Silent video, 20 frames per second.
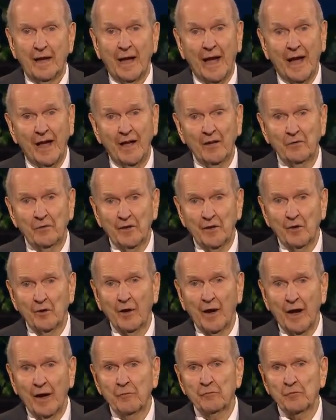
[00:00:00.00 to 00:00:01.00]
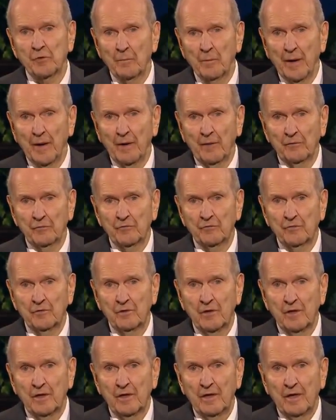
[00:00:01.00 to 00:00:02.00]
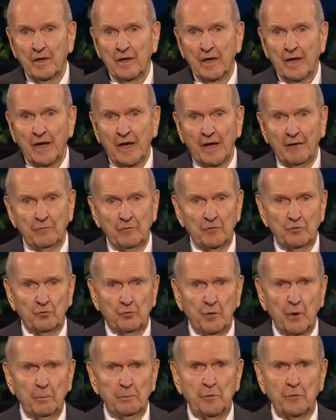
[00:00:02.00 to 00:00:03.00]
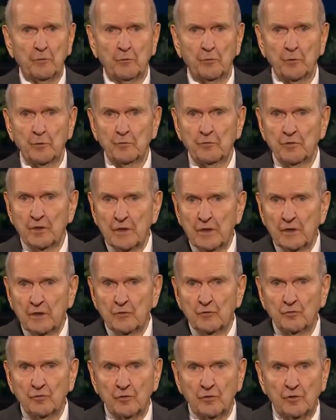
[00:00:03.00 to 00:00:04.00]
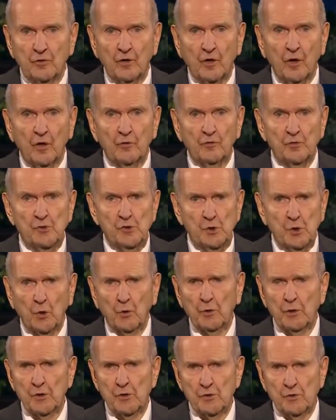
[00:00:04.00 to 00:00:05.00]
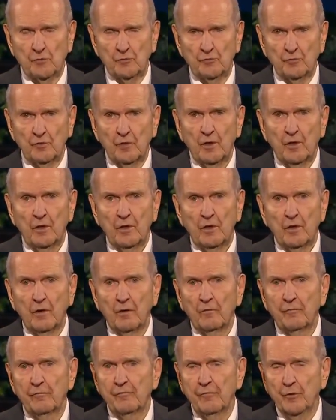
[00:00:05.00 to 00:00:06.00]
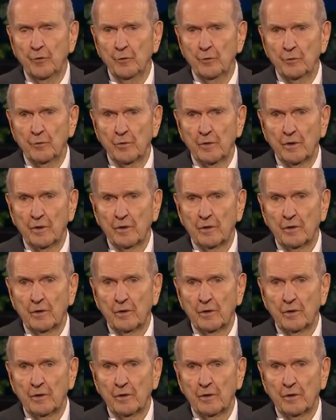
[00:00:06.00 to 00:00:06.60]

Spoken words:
and their aftermaths have disrupted routines and caused shortages of food,